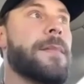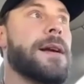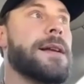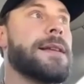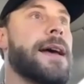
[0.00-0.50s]

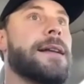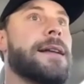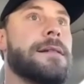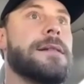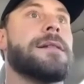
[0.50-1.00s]
And that
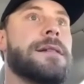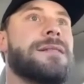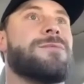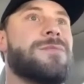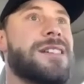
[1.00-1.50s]

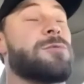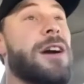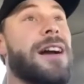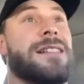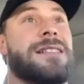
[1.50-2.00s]
is
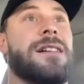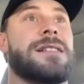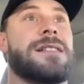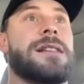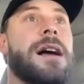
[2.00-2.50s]
where I start
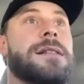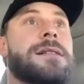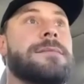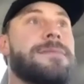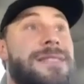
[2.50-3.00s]
to
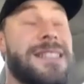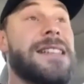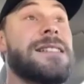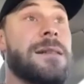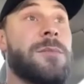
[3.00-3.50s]
see
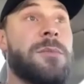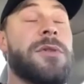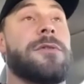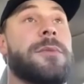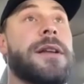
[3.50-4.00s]
some
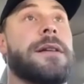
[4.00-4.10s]
improvement.